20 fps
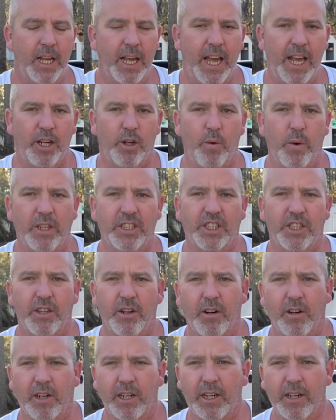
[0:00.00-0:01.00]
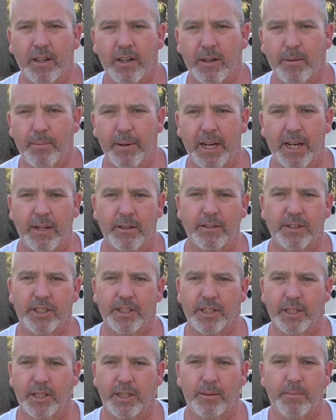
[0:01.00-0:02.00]
a question earlier about
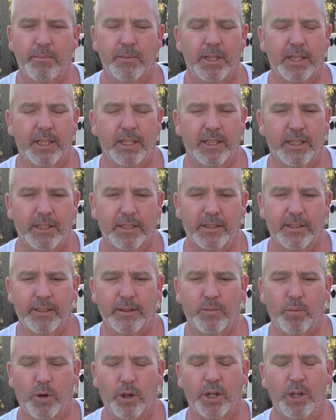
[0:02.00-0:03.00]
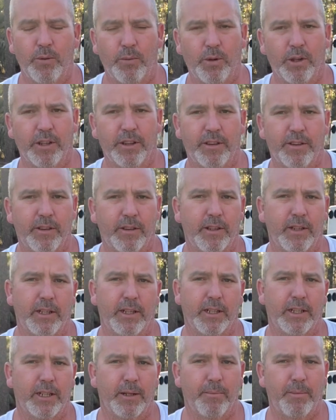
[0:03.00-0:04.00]
some working with
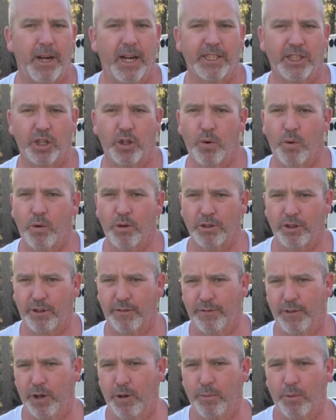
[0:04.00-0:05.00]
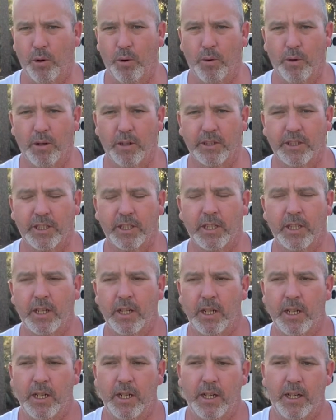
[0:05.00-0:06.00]
composite cores or foam cores.
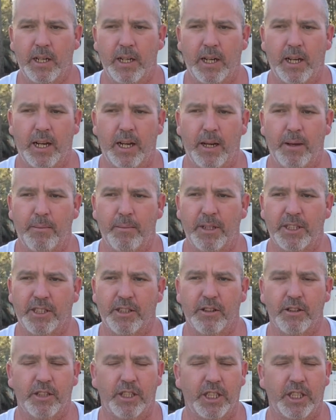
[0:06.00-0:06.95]
Mr.